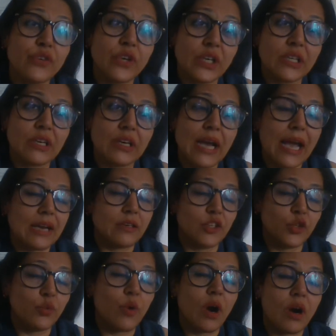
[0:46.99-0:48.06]
further and
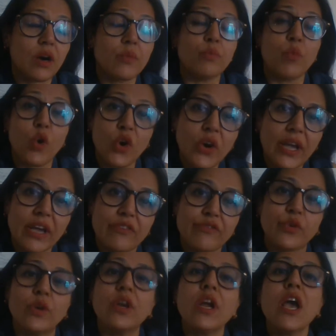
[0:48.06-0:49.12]
you are more
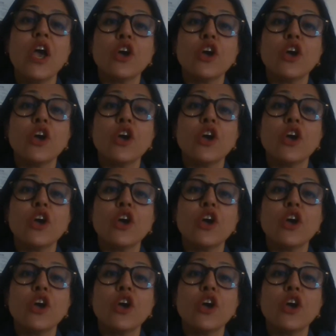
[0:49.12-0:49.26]
careful